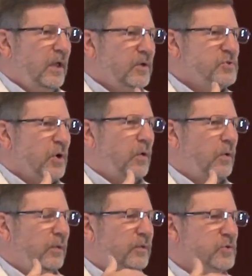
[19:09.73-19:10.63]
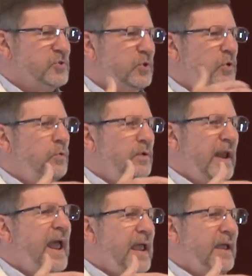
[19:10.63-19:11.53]
So there's a new
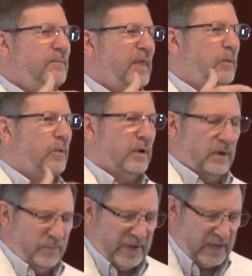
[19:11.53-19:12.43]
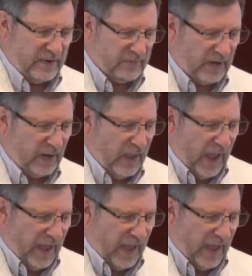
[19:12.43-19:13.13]
name that we're going to be given.